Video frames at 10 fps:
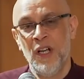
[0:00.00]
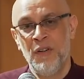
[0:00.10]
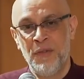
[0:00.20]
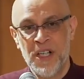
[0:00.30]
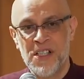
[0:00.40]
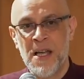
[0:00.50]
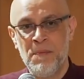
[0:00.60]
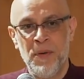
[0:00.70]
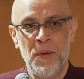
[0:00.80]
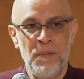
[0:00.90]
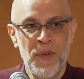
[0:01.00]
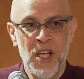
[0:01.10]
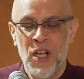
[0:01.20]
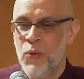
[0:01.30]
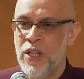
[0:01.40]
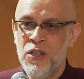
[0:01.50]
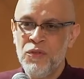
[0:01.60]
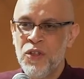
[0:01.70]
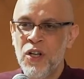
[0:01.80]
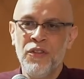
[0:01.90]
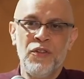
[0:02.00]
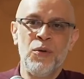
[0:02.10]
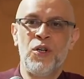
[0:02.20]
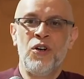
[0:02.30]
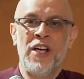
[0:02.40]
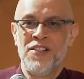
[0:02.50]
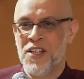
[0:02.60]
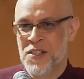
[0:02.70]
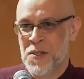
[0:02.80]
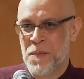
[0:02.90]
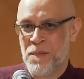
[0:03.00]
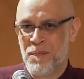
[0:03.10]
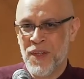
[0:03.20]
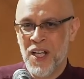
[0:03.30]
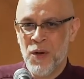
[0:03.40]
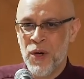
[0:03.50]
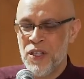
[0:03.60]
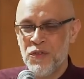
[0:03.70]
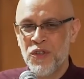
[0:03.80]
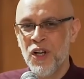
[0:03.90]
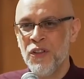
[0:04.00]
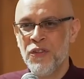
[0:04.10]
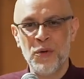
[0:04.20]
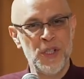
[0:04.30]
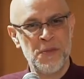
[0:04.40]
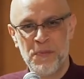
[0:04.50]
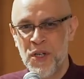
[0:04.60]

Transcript: For example, when you've gone through a crisis, when you've gone through